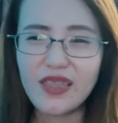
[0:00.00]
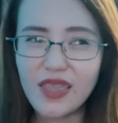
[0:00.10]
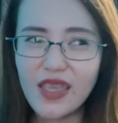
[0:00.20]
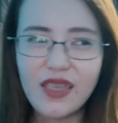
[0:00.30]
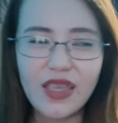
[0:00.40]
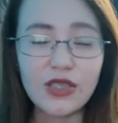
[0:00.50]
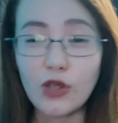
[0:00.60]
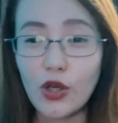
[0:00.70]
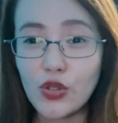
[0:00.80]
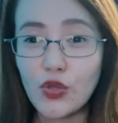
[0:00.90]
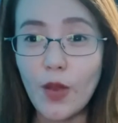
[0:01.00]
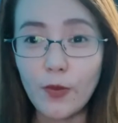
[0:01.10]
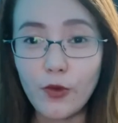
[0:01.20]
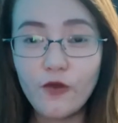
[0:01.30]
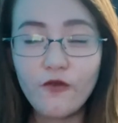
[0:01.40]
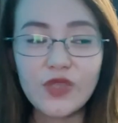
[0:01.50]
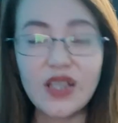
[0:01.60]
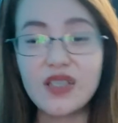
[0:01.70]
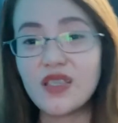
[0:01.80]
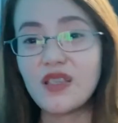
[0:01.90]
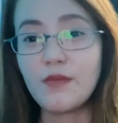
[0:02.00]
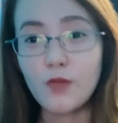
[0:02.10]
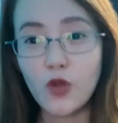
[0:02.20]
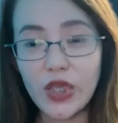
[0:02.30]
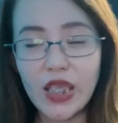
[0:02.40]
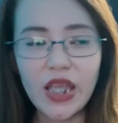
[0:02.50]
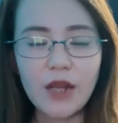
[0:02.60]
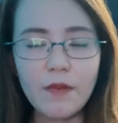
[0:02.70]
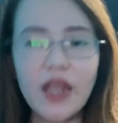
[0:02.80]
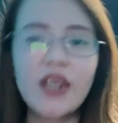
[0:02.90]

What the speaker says: think it's auto-approved since employee ka naman